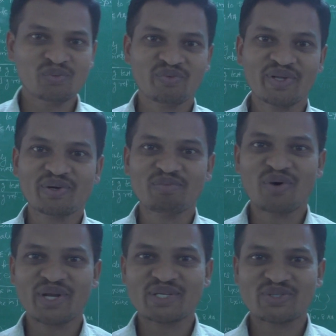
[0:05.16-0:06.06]
very good
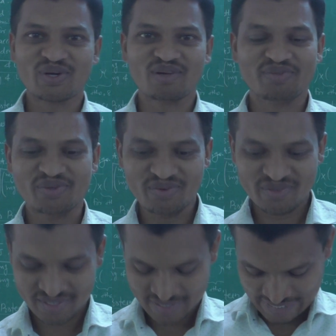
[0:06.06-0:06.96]
morning to all of you.
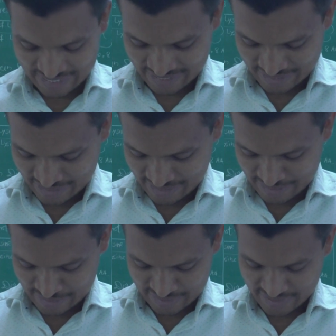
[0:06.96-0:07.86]

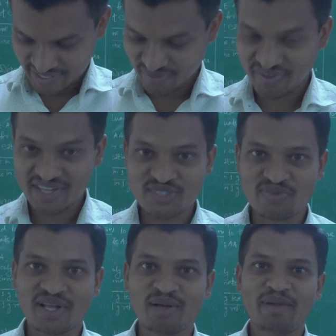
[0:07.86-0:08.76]
Dear friends,
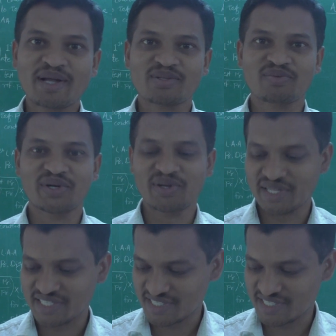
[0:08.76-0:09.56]
welcome back to the video lecture